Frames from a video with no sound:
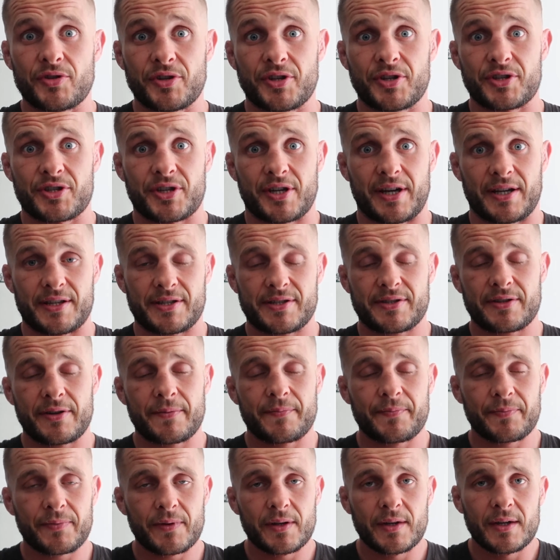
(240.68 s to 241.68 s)
to discuss.
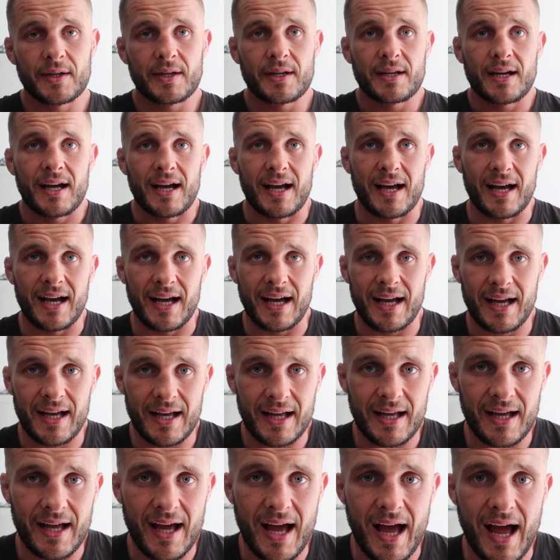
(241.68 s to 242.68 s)
Uh,
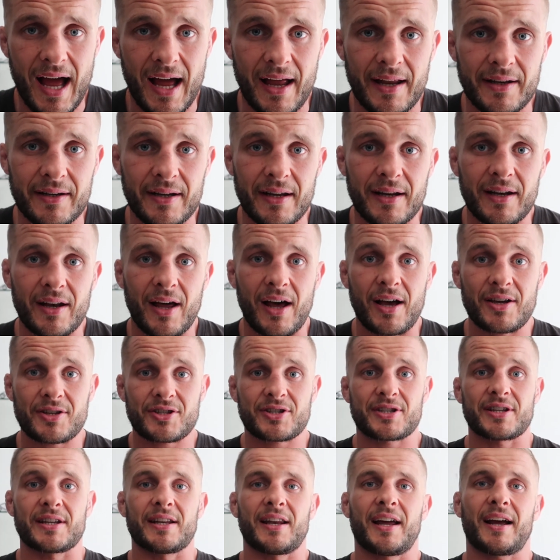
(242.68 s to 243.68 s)
and
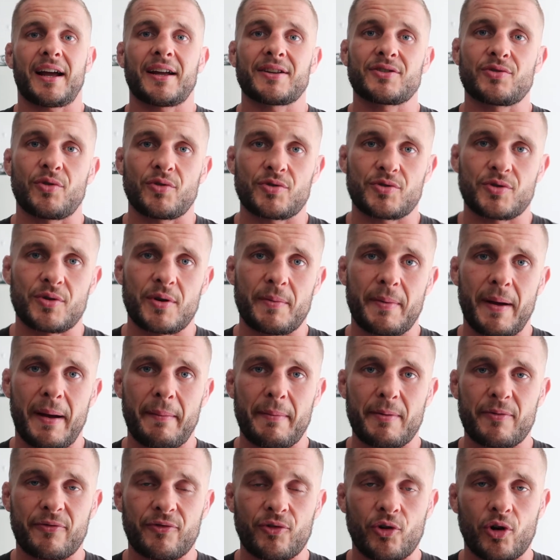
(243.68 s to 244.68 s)
lastly, like I talked to you about
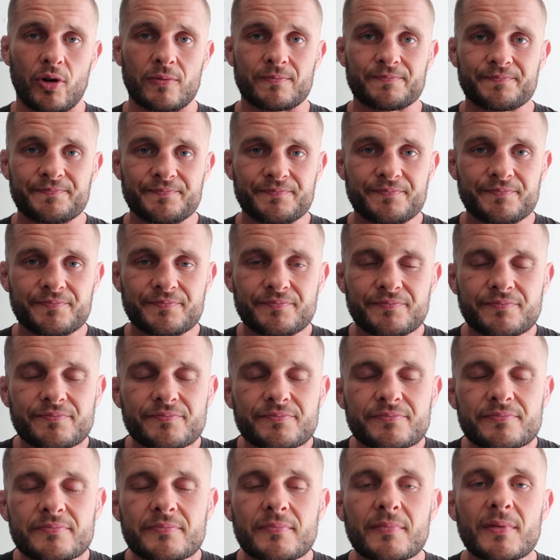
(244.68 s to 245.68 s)
before,
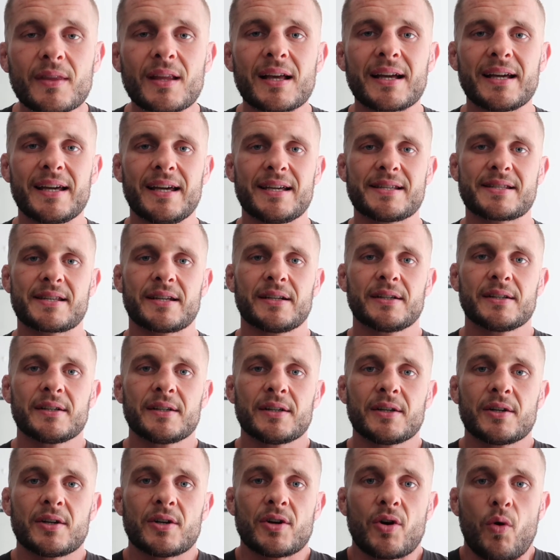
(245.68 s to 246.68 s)
is
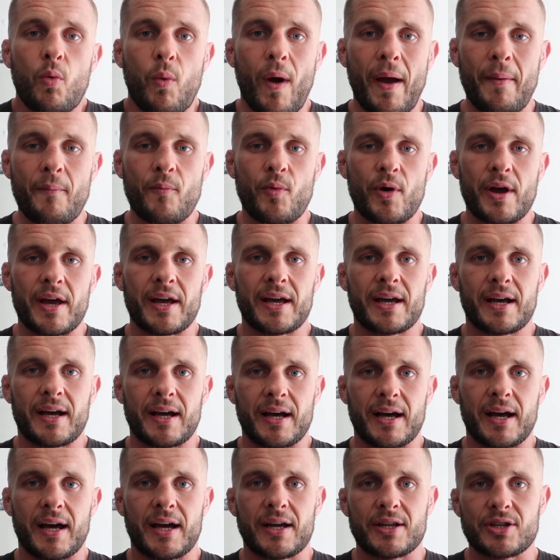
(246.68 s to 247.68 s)
when we're
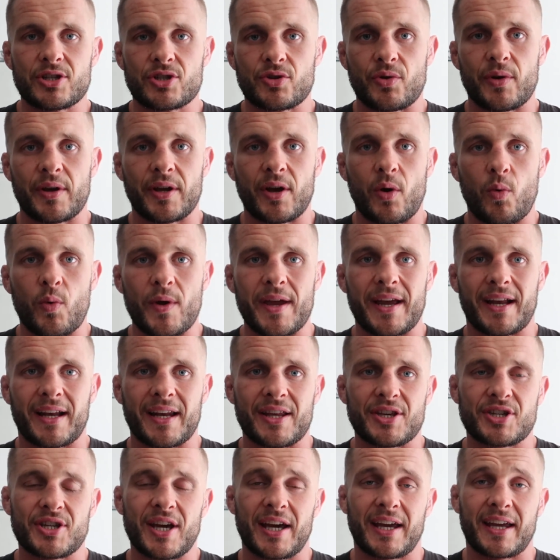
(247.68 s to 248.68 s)
uh, doing a
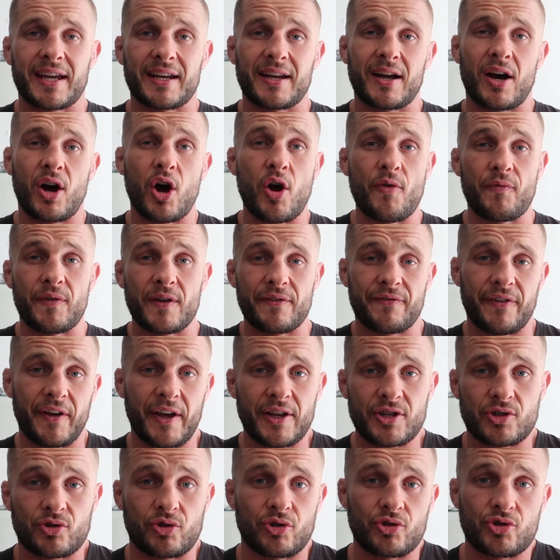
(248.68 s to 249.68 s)
weekly check-in, hopefully,
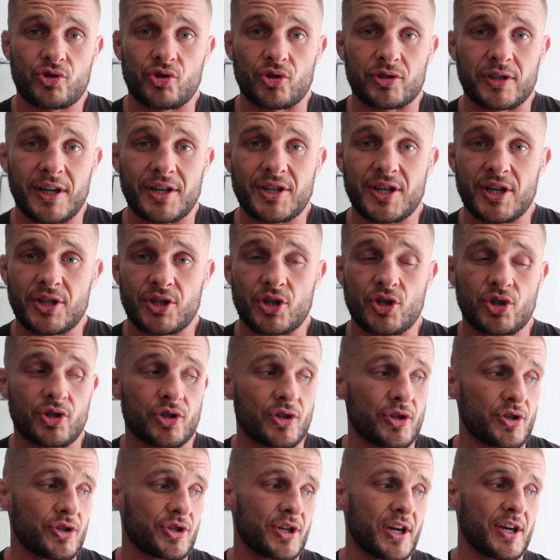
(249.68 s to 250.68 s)
fingers crossed, your digestion
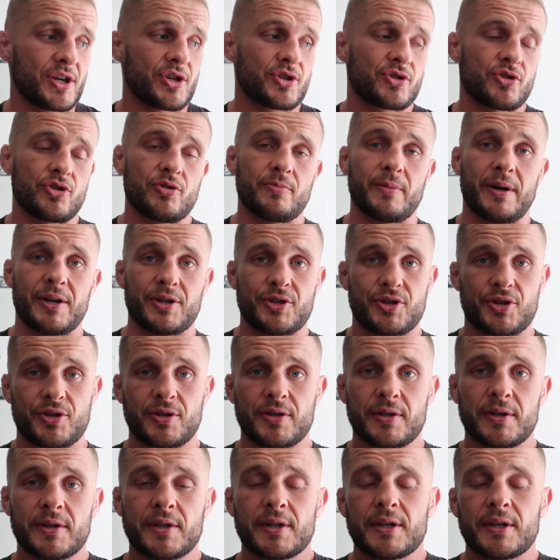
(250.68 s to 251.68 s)
shouldn't change too much.
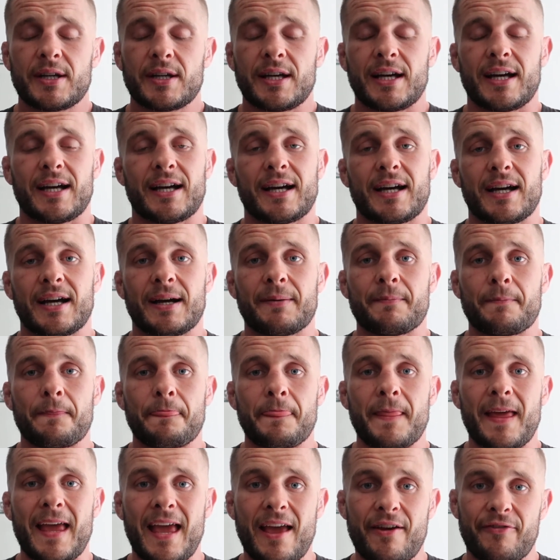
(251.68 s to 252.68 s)

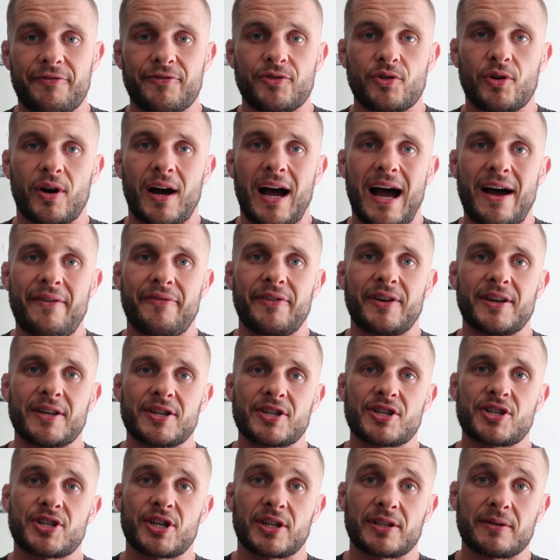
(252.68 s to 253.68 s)
Um, if you are having
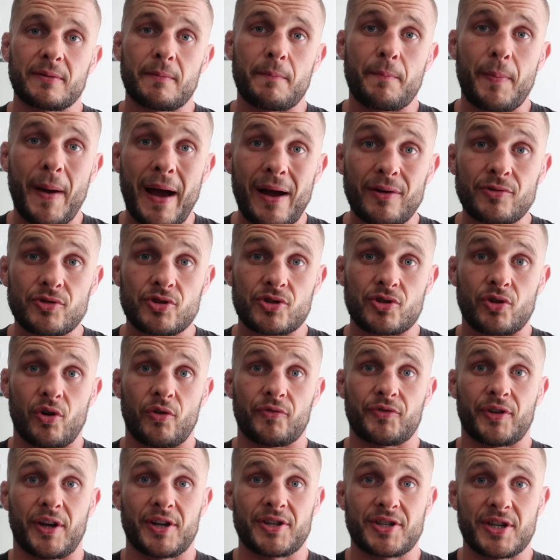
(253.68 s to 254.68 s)
sudden bouts
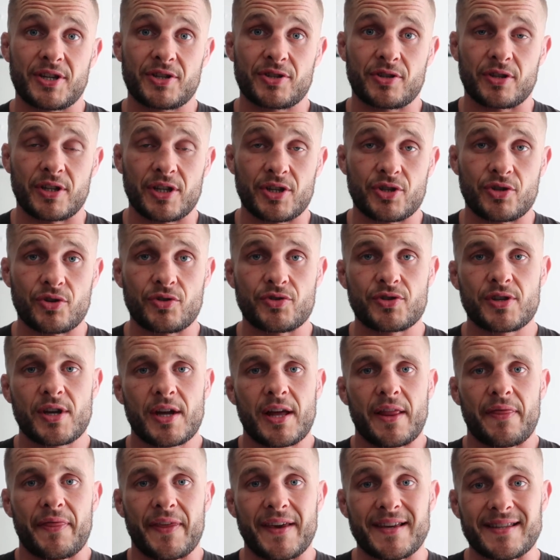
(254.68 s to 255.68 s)
of digestion issues,
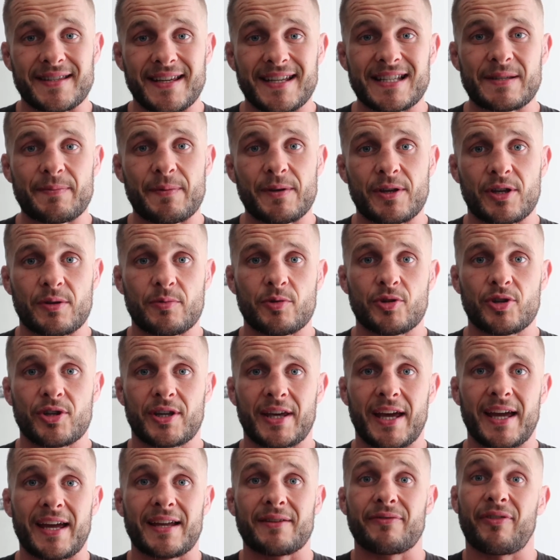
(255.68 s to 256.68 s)
these need to be
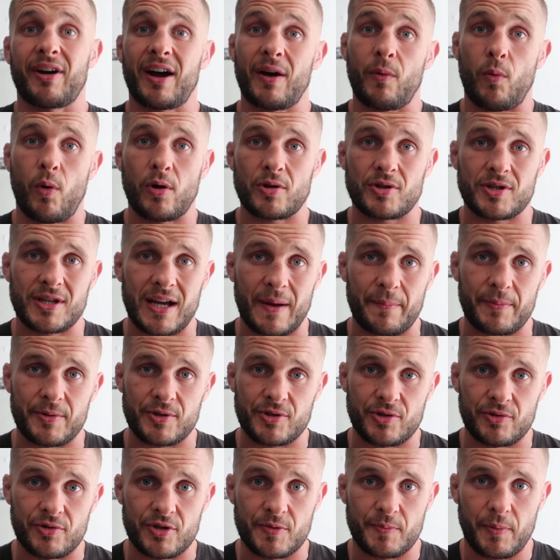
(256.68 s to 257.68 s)
communicated via WhatsApp as
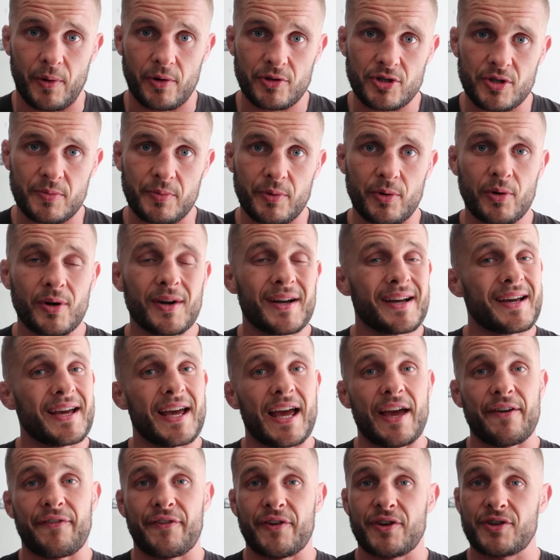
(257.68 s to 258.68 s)
soon as possible.
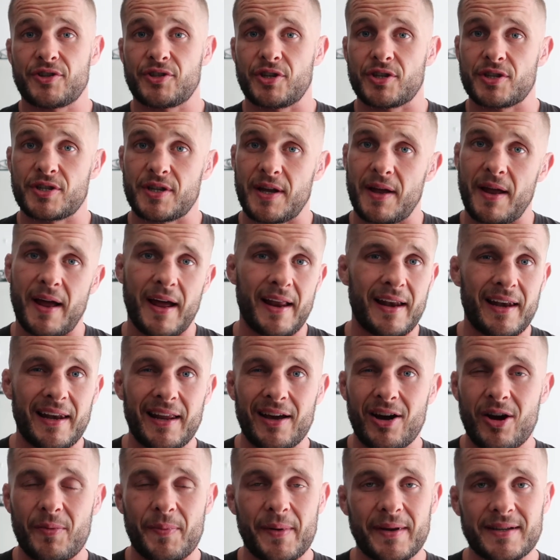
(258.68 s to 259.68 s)
If it's just a
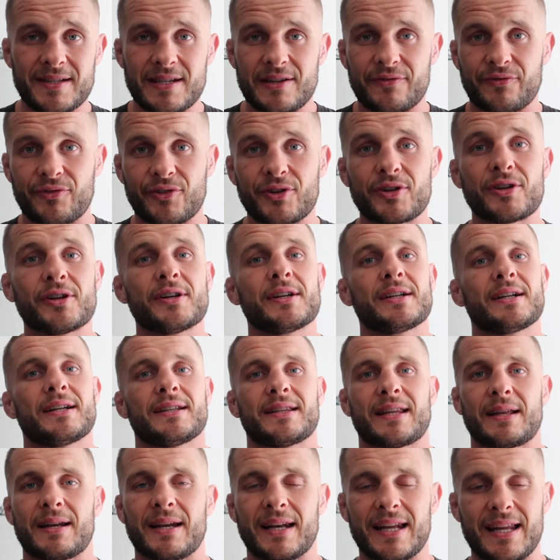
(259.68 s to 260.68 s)
little bit different,
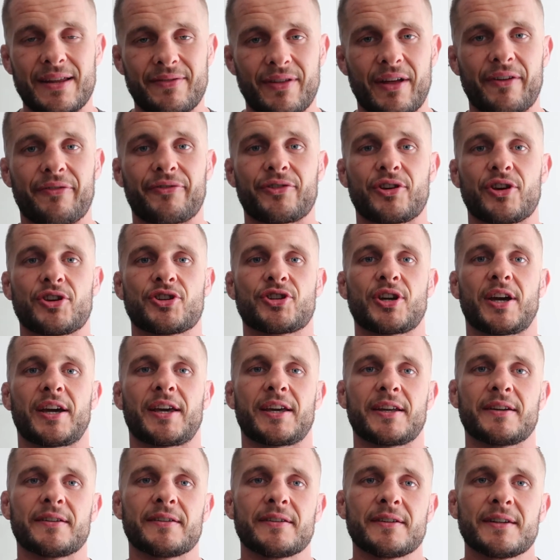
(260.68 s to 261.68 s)
then leave that for your
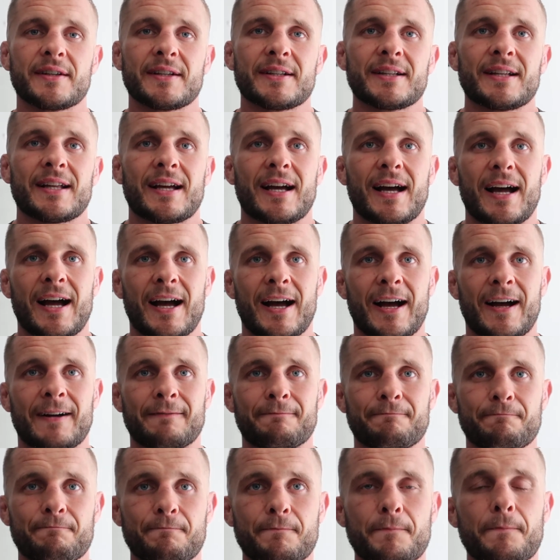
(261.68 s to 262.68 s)
check-in.
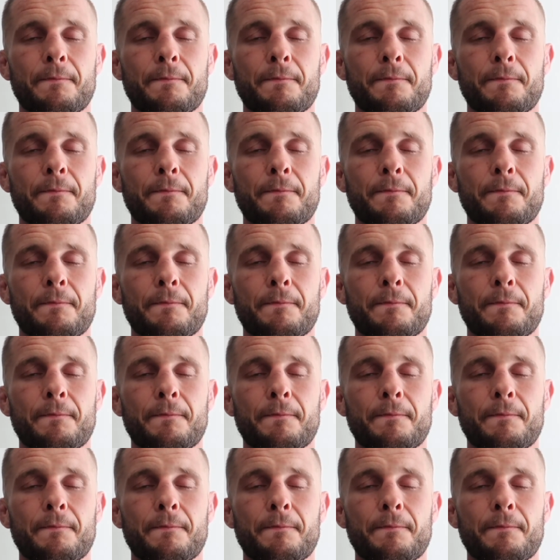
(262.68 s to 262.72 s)
Um,